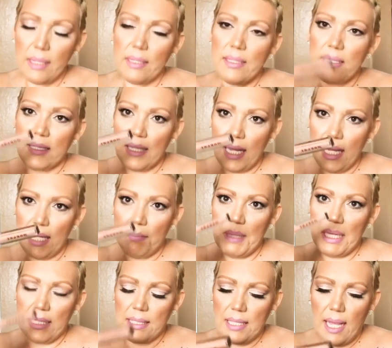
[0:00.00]
Same
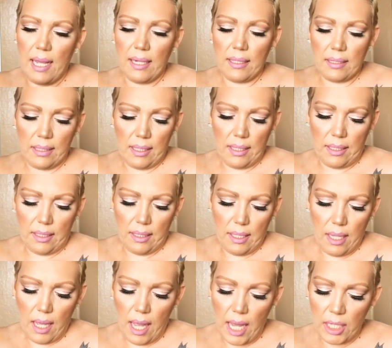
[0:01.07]
exact thing.
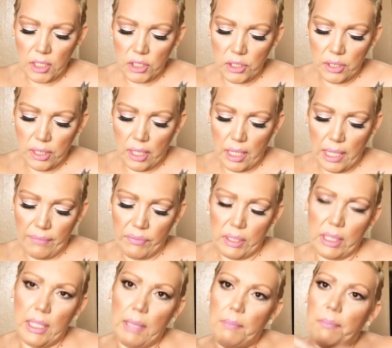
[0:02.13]
I should not have to
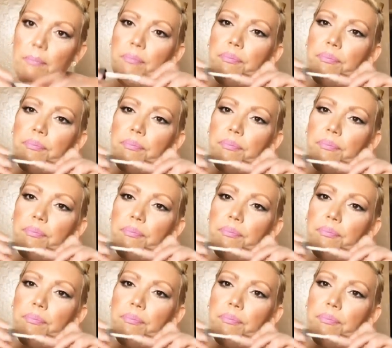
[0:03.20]
keep